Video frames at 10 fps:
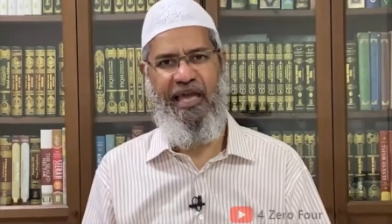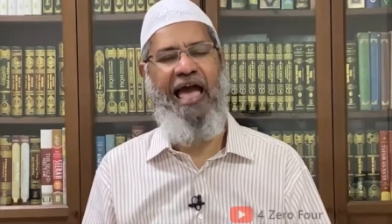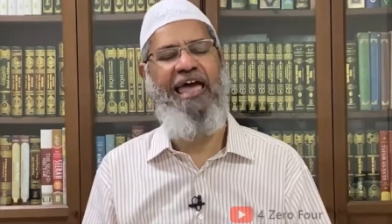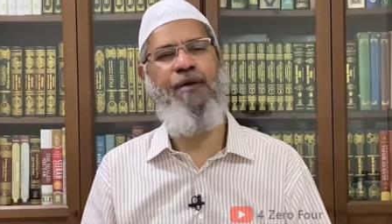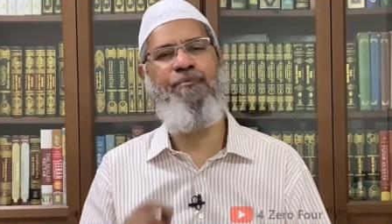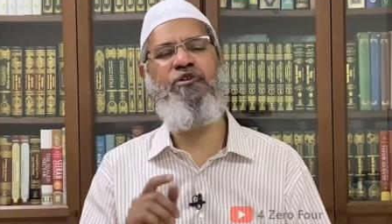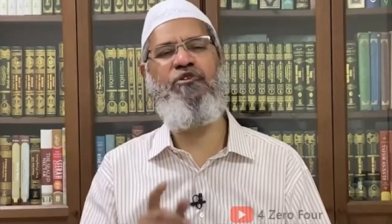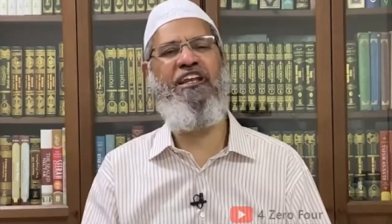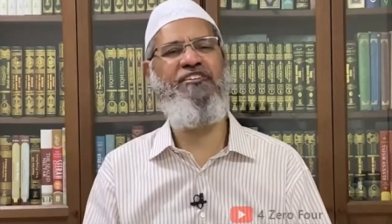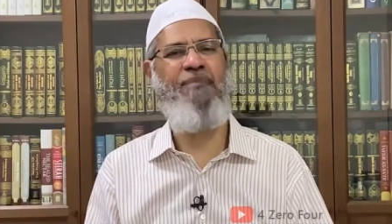And I pray to
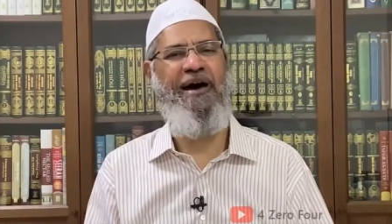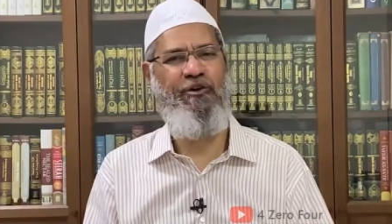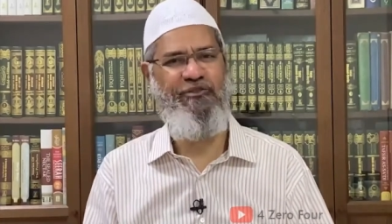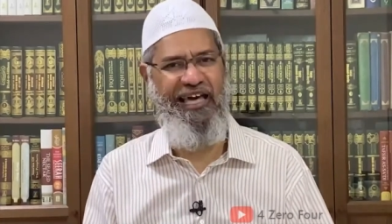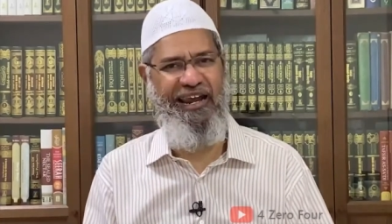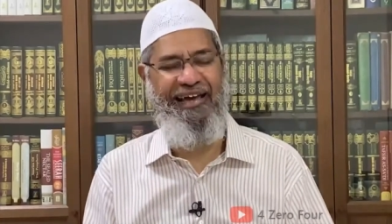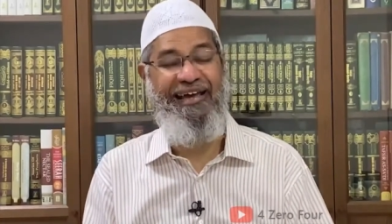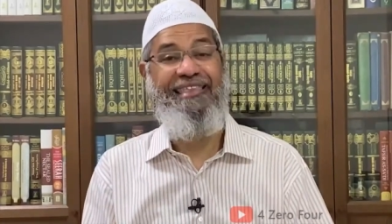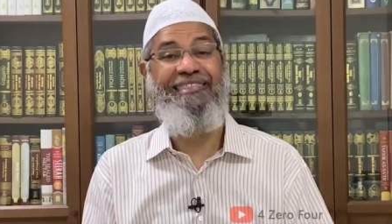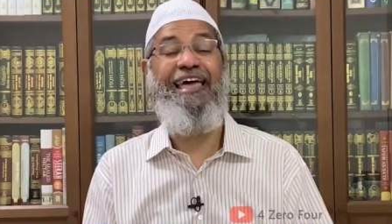Allah subhanahu wa ta'ala
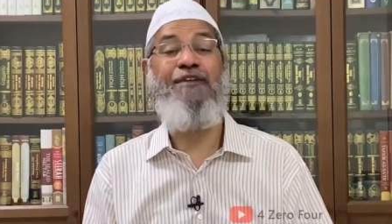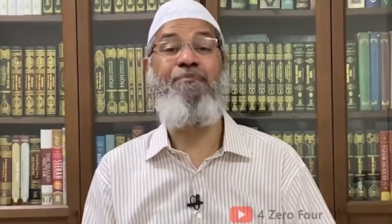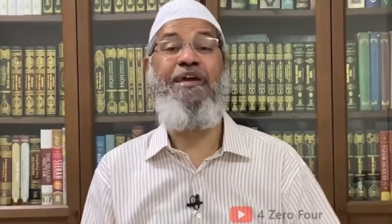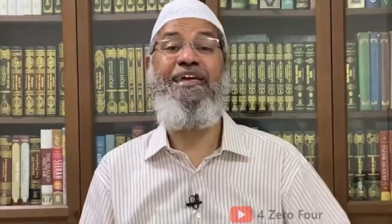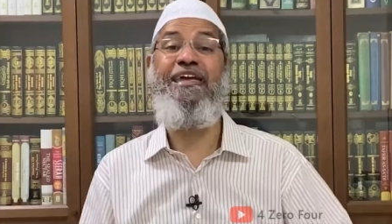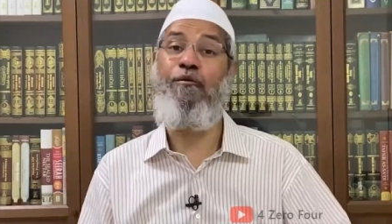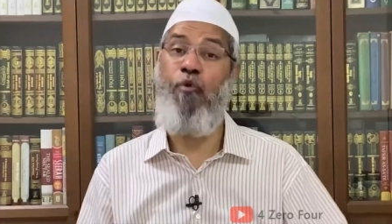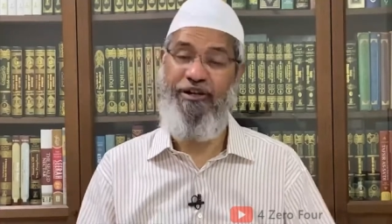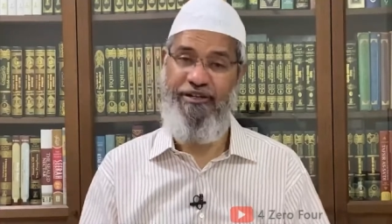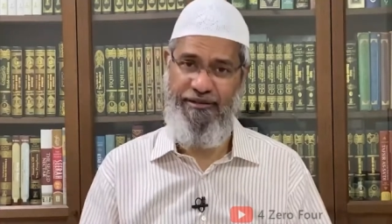that may He
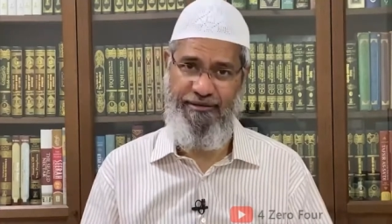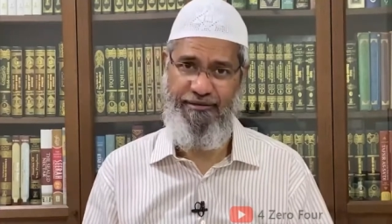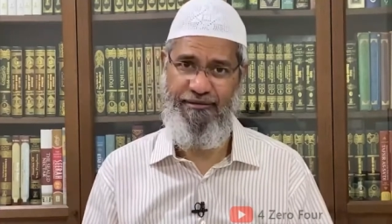reward her.